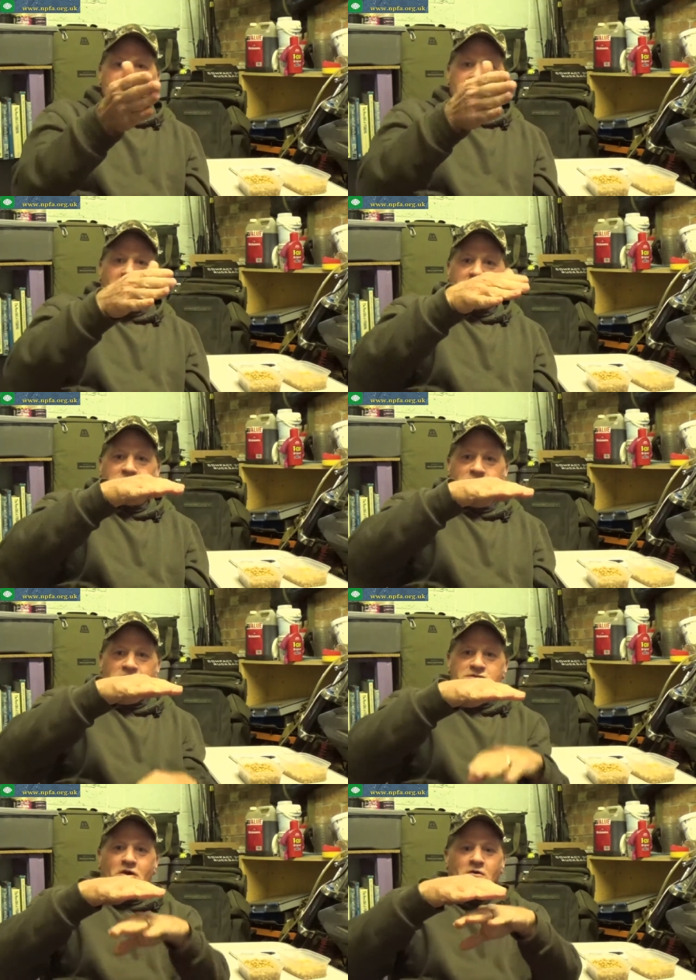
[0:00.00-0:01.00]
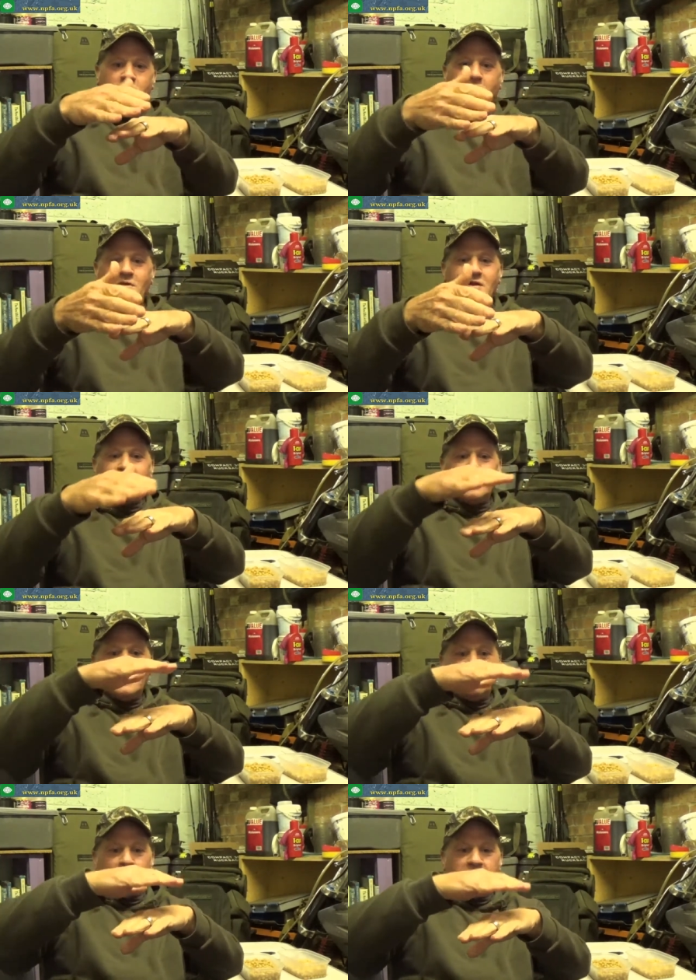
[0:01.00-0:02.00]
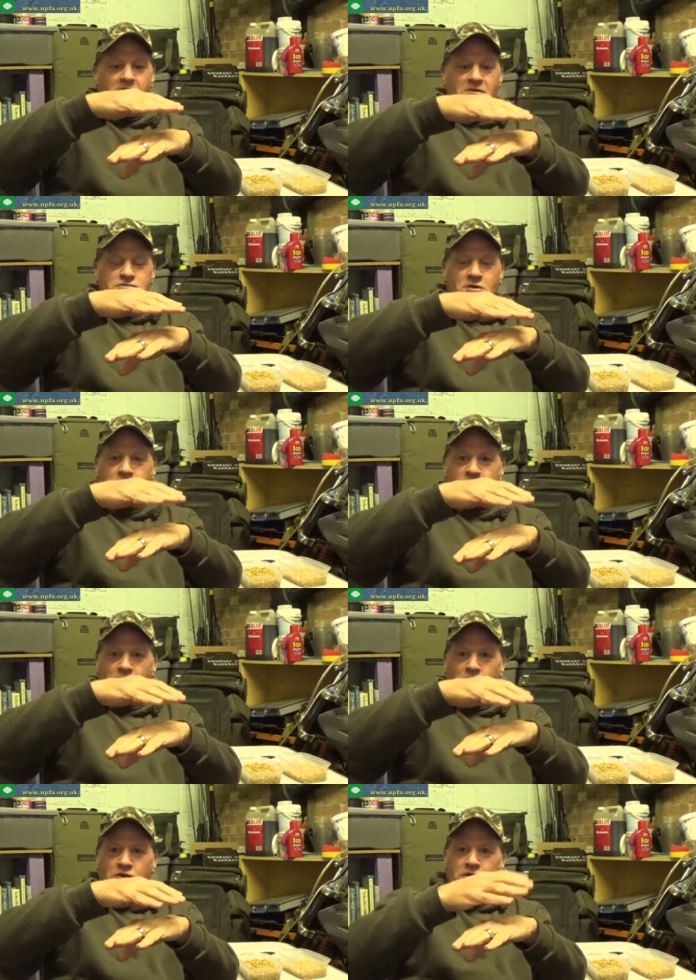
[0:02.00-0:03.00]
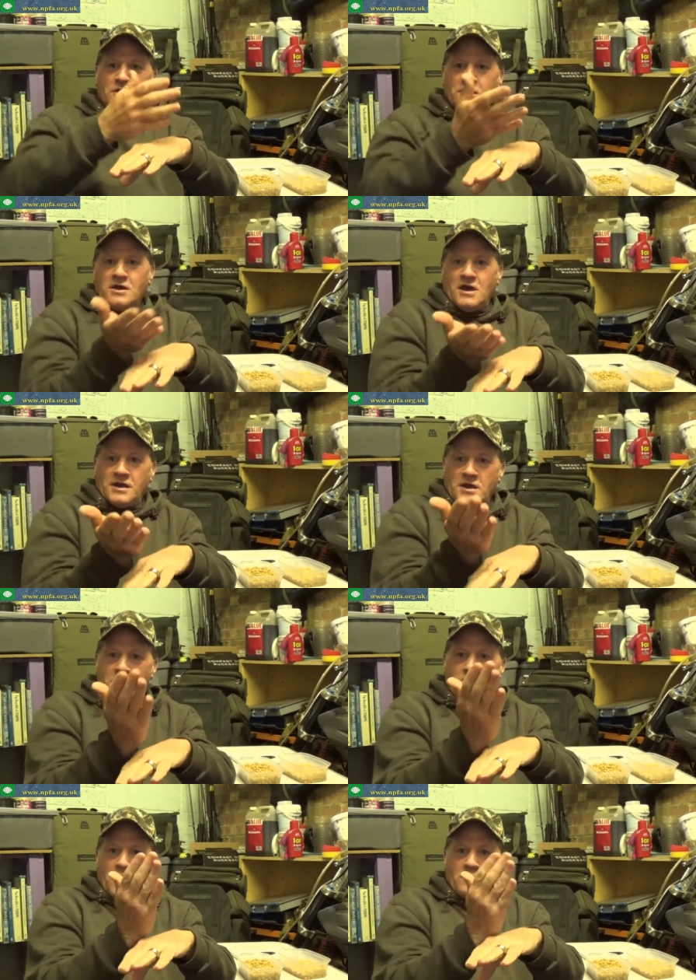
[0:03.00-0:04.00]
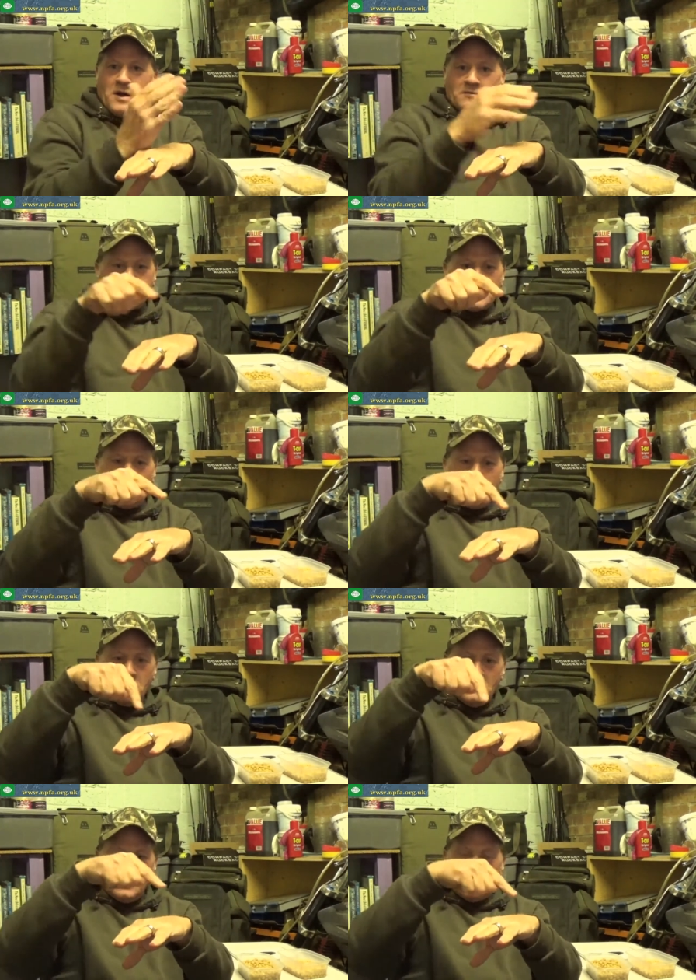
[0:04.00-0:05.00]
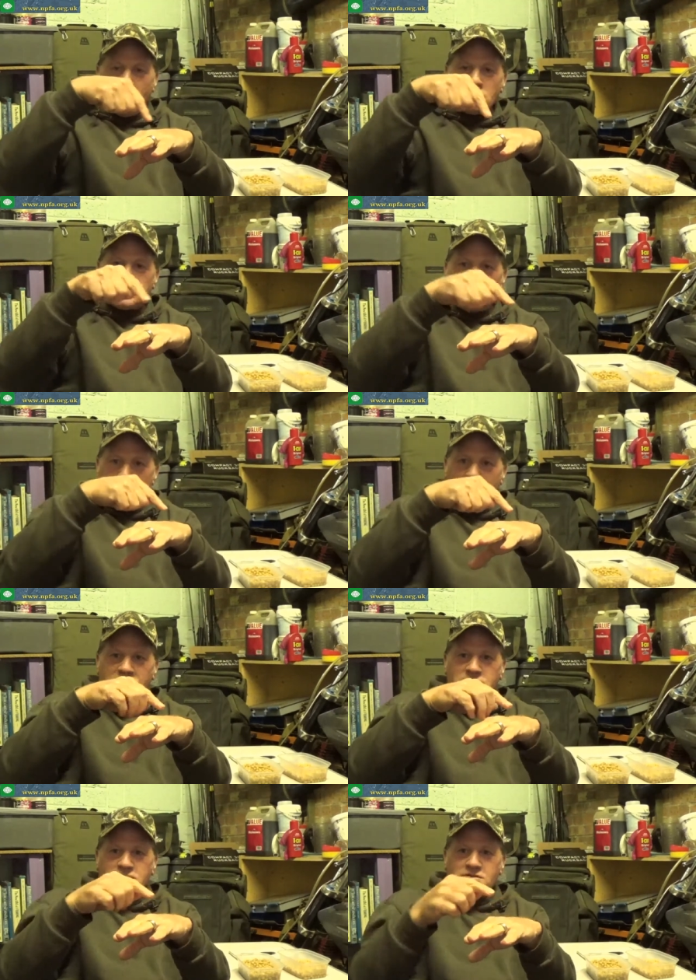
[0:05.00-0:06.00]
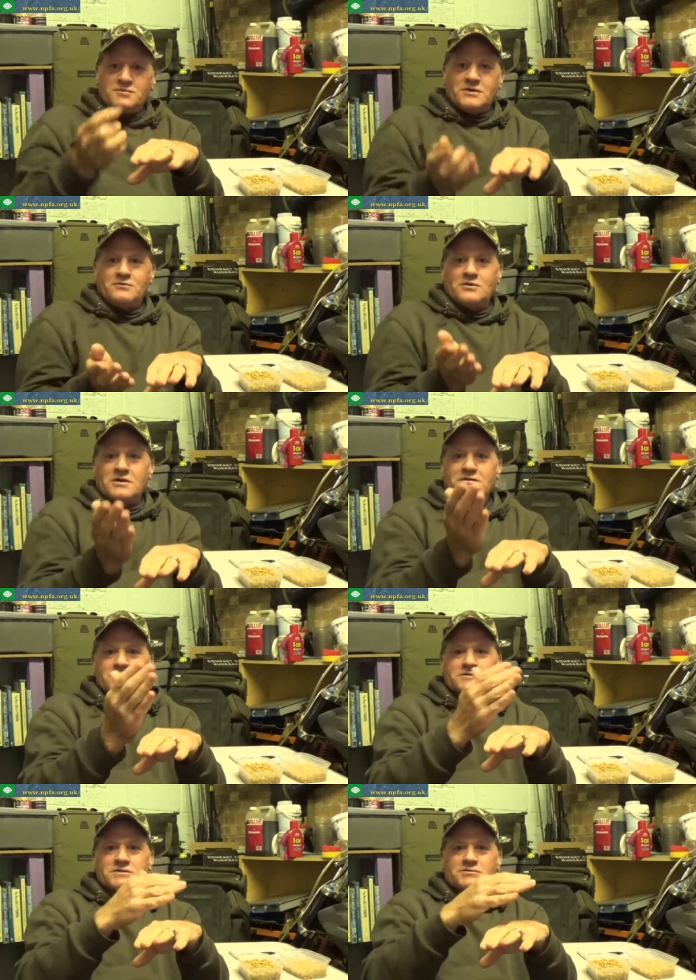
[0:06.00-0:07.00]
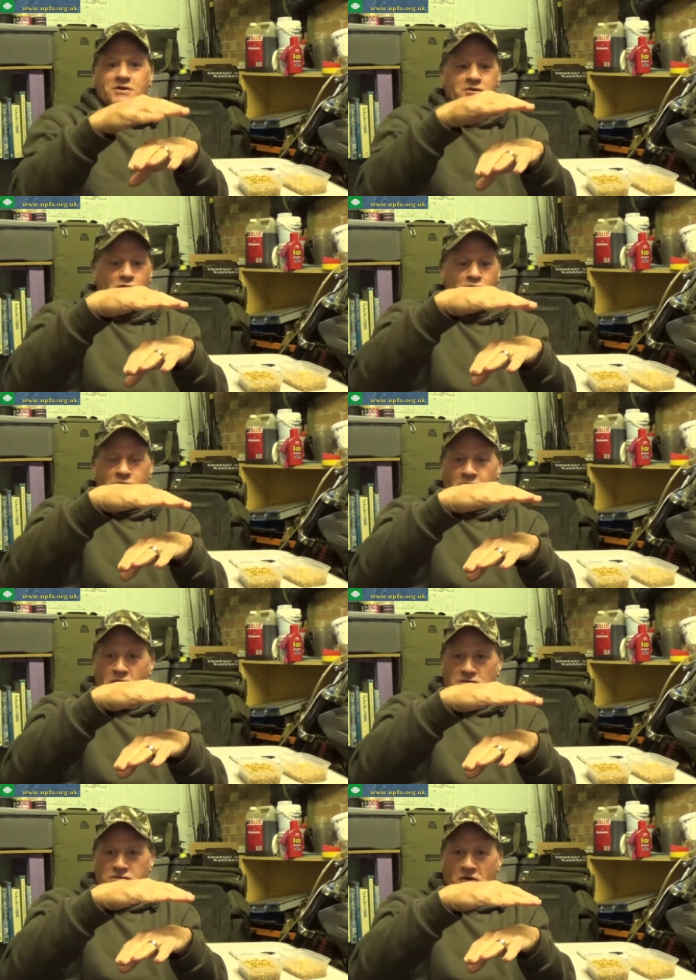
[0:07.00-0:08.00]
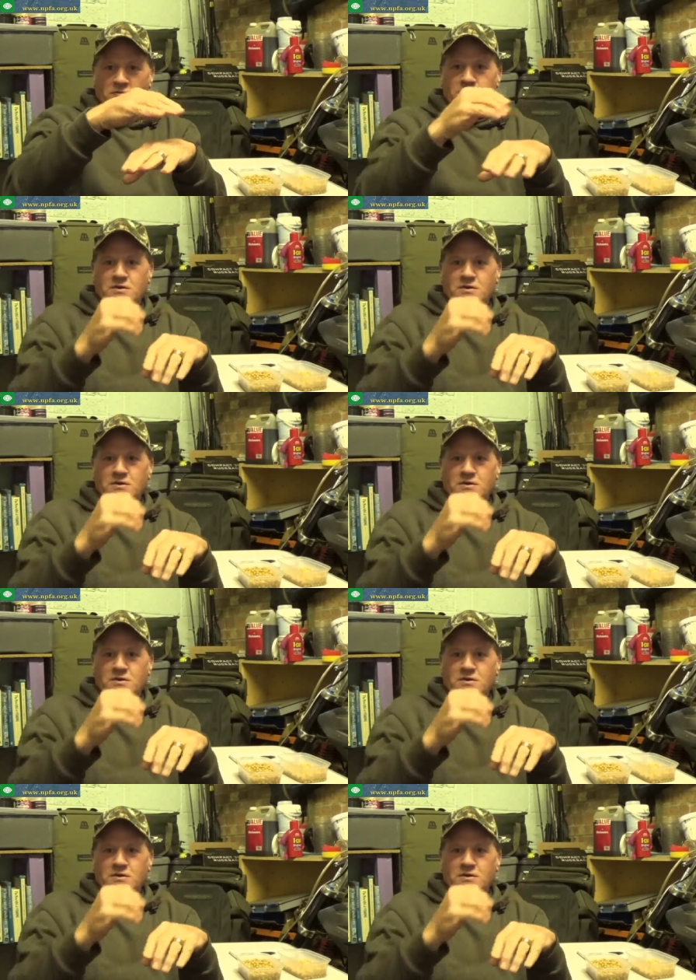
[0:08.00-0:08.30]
lays on the top, it will lay on top of your hook and it'll pop up. So not too much, but it would, the sweet corn would be on top,